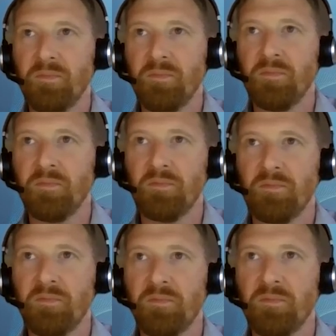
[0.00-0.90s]

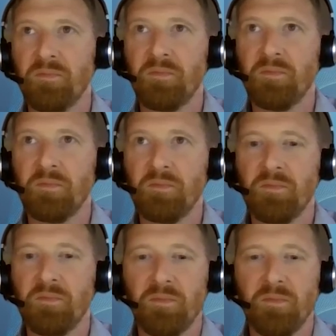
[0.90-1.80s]

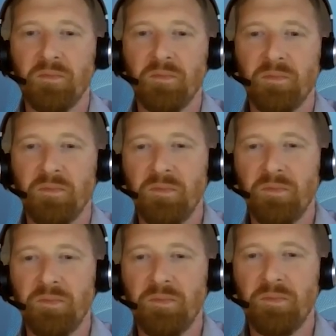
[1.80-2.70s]

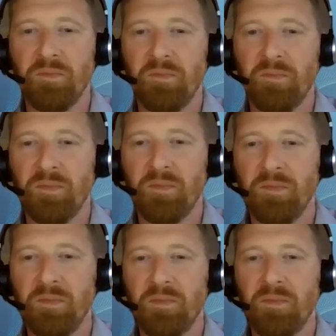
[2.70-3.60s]

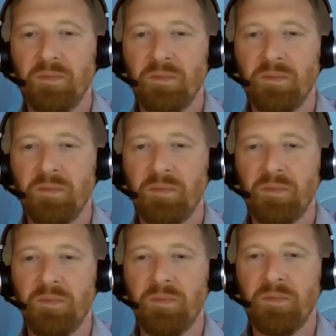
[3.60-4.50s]

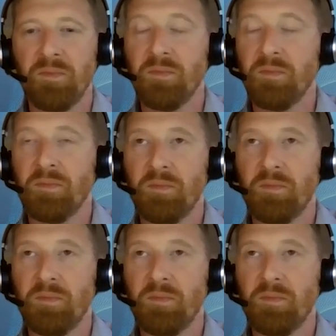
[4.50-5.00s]
(not speaking)